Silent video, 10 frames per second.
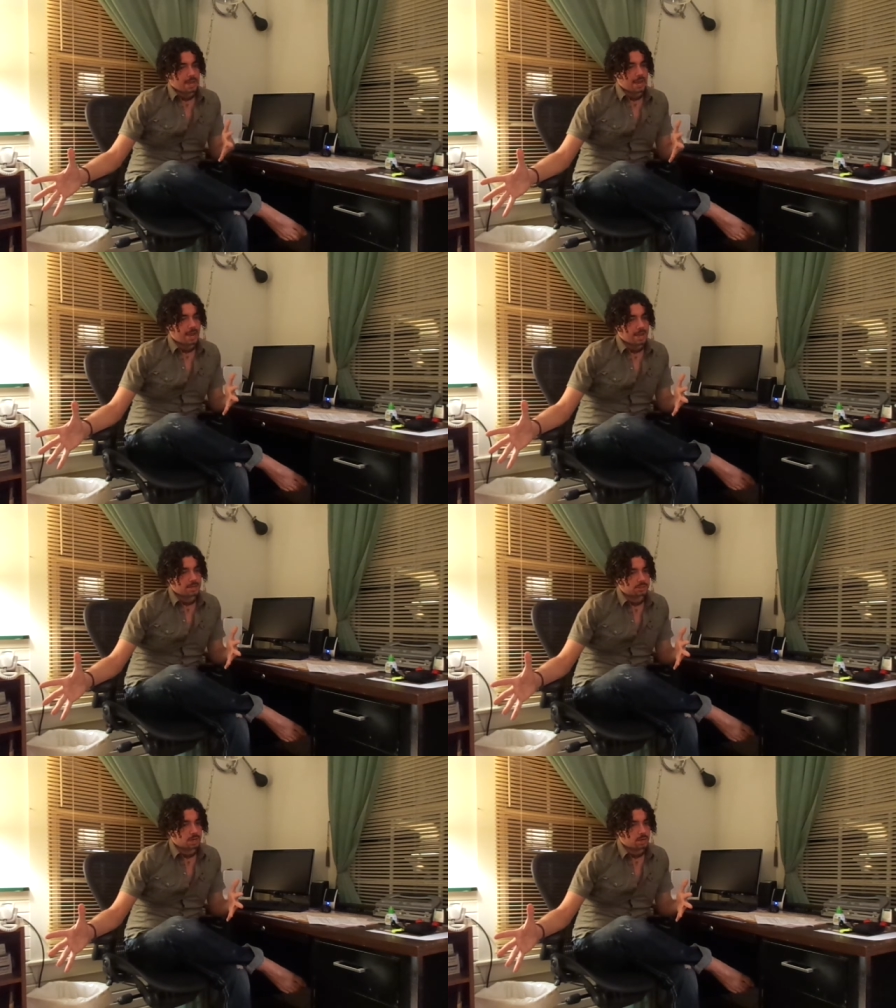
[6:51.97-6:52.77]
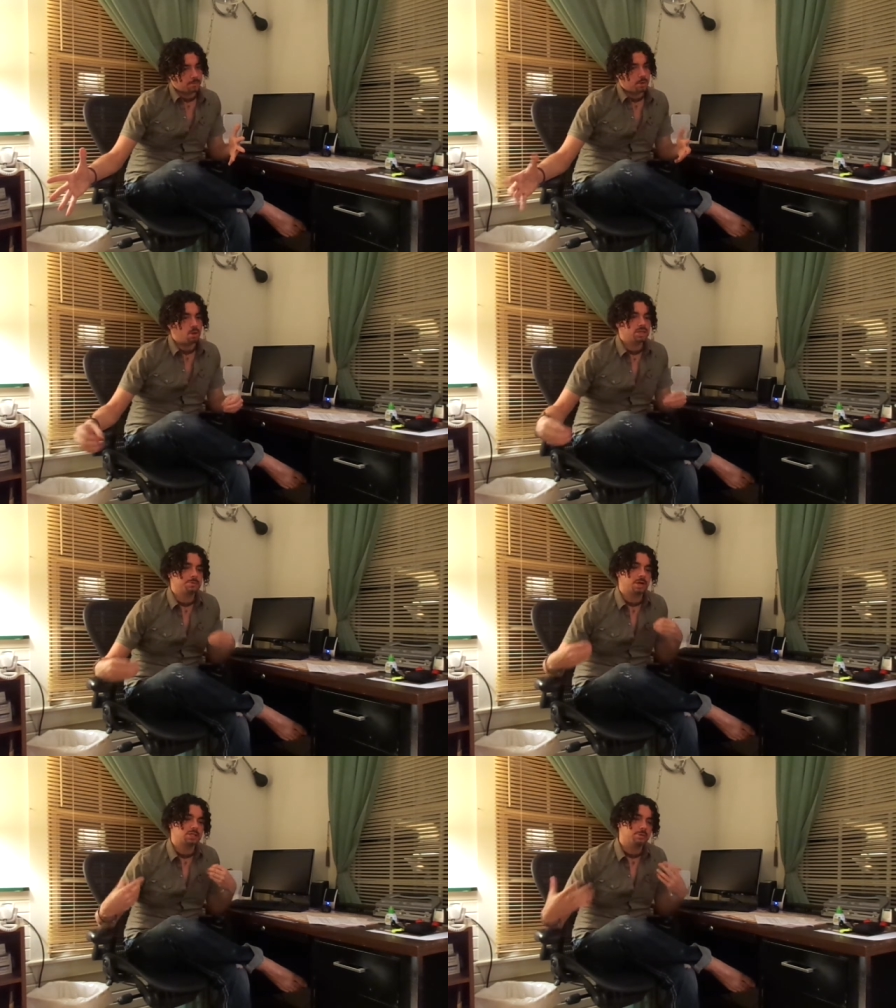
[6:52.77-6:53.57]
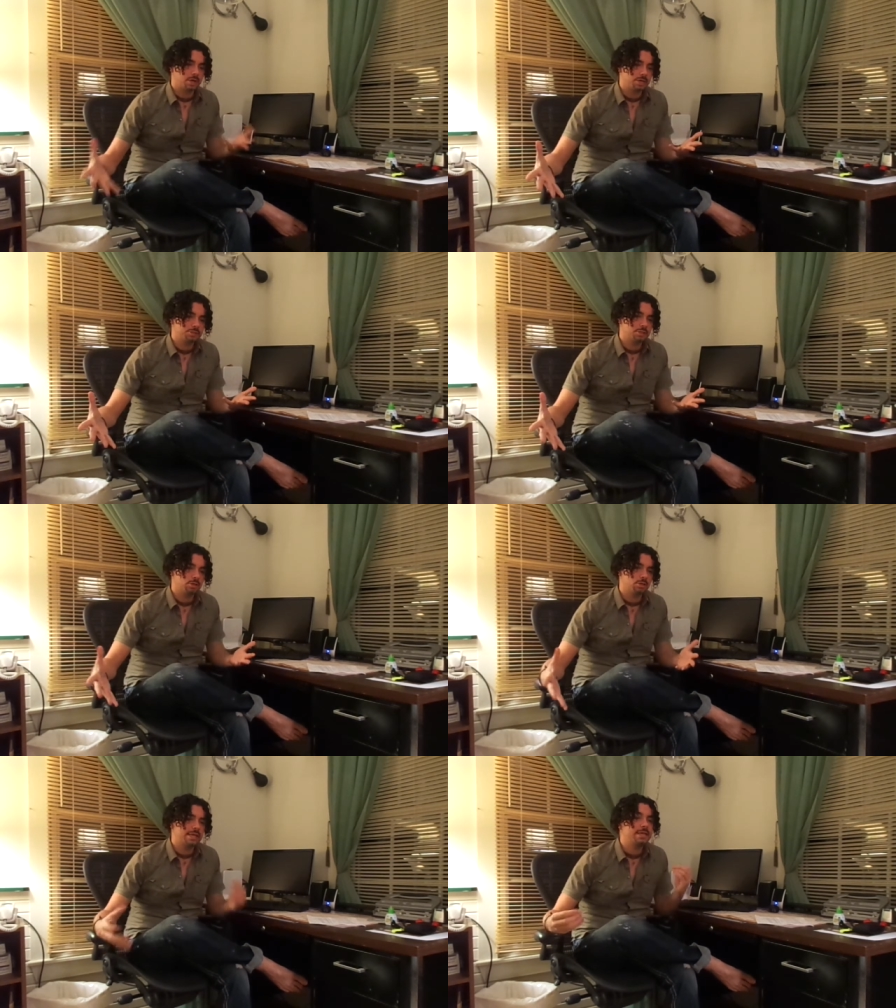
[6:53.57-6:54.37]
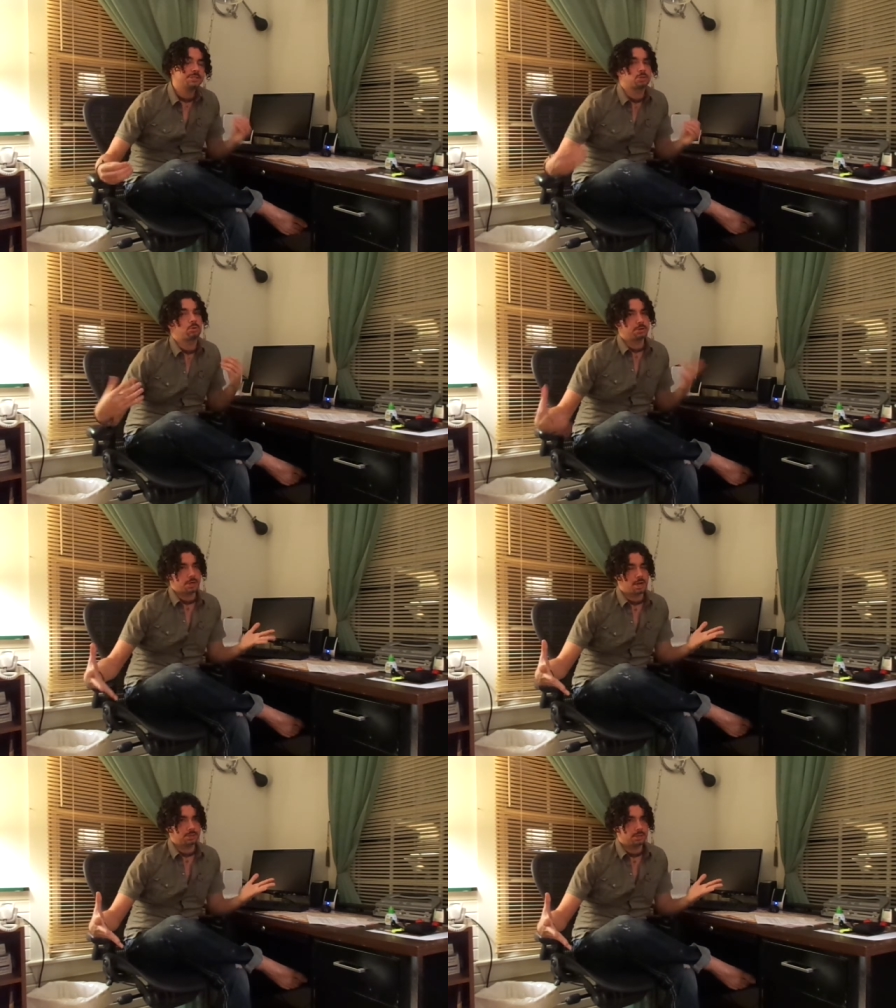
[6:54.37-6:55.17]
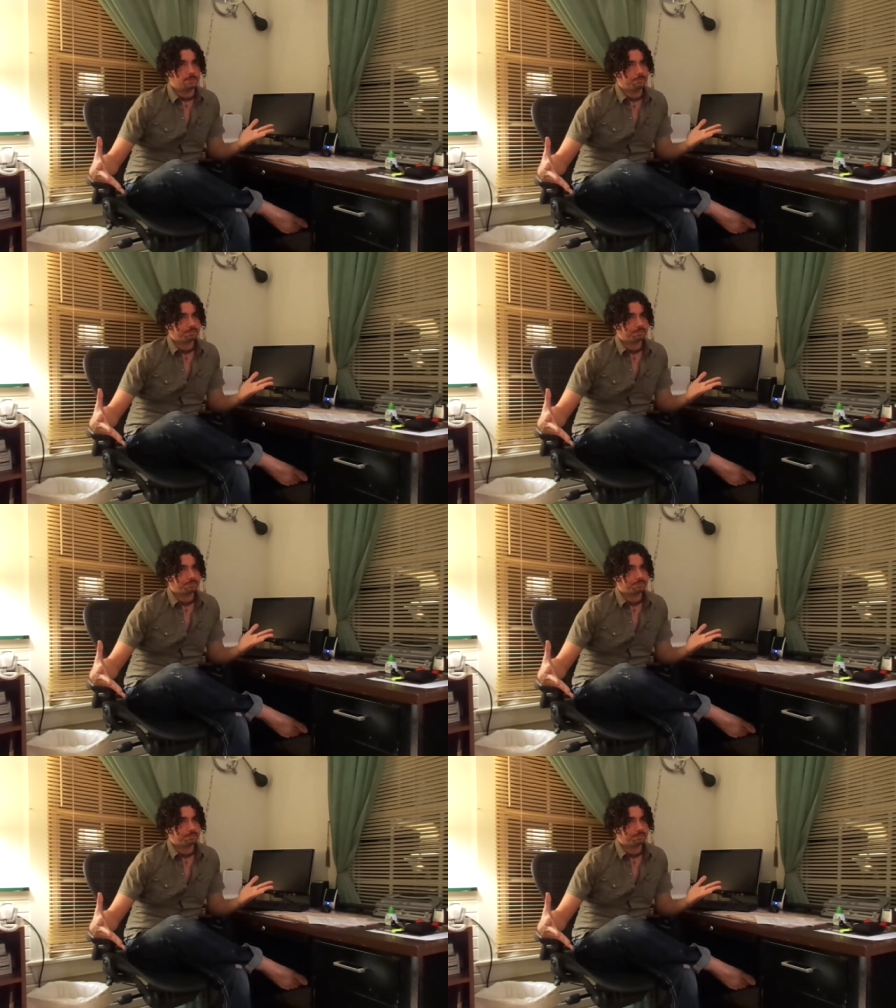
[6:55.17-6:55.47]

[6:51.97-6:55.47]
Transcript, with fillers: and um, the Holy Spirit experience through Eastern Orthodoxy